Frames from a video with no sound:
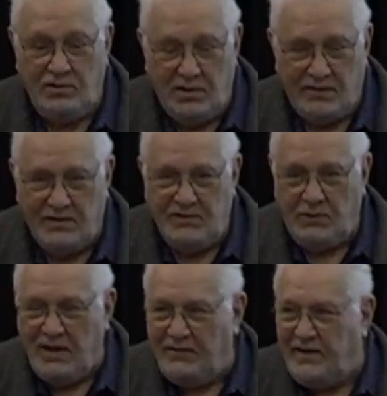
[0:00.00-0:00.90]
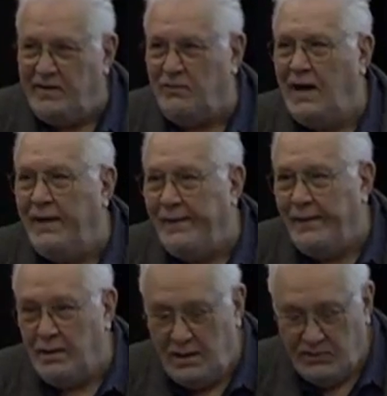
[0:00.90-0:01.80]
universe, you don't have any creator.
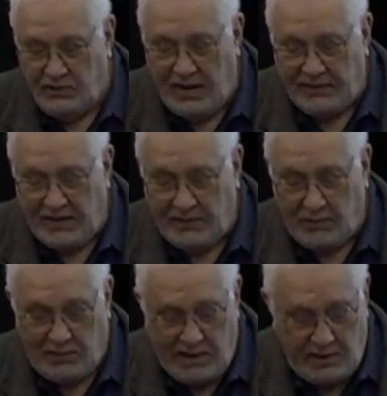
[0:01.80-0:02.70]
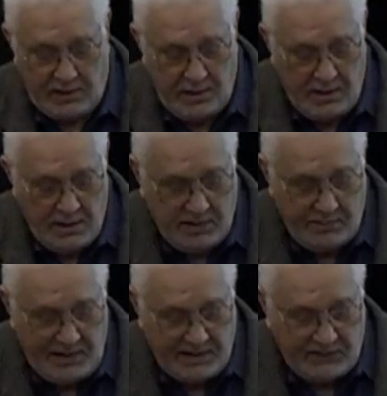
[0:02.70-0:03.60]
So you have to have a creator to
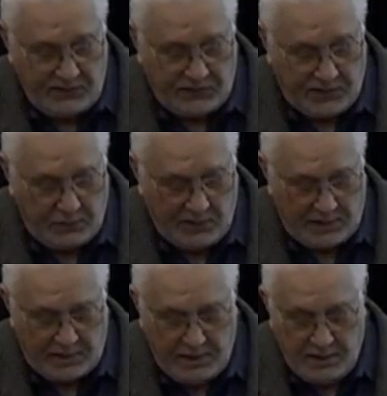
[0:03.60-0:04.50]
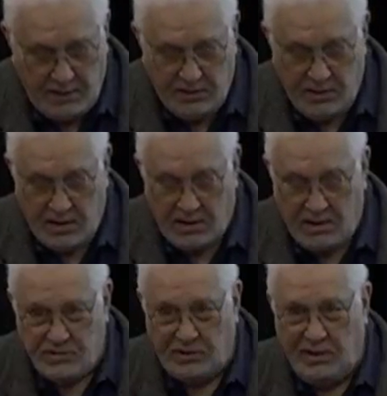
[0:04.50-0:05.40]
be consistent with
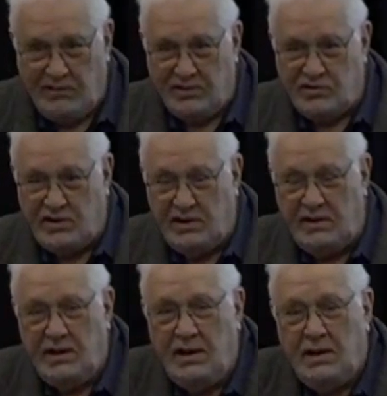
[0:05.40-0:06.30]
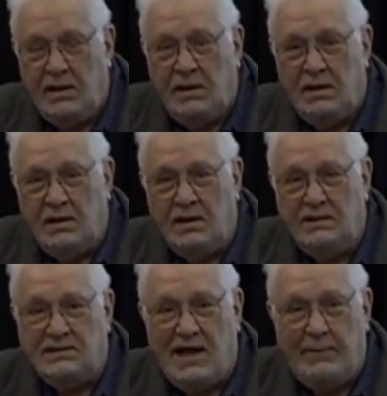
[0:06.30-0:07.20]
certainly Christian and
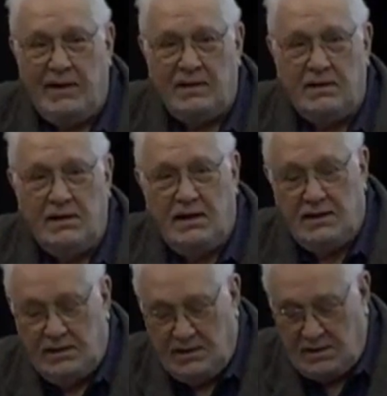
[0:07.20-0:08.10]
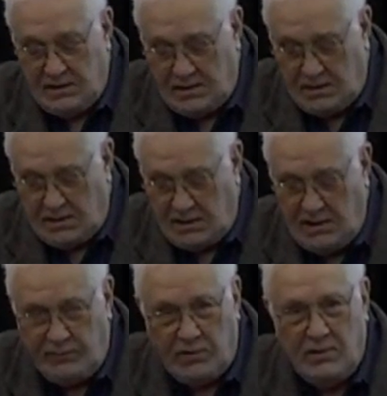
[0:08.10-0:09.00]
Islamic and
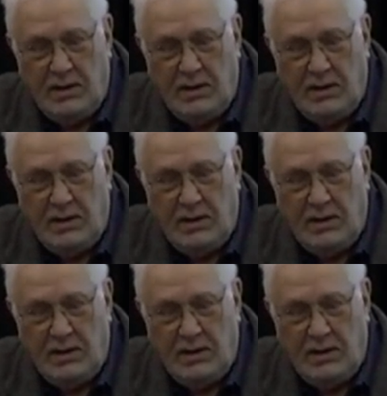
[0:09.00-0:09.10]
Hebrew